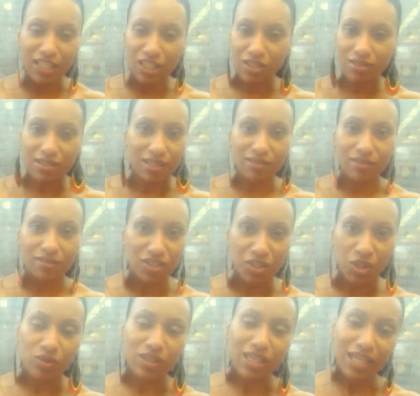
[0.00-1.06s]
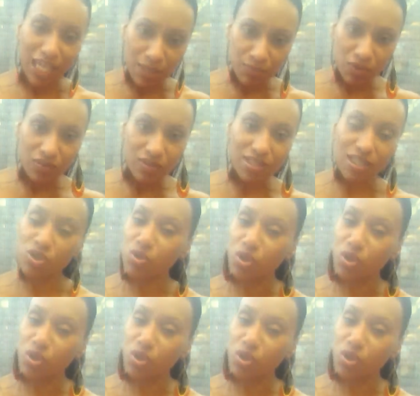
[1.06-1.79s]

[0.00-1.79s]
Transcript: They said, you know, they came over and said,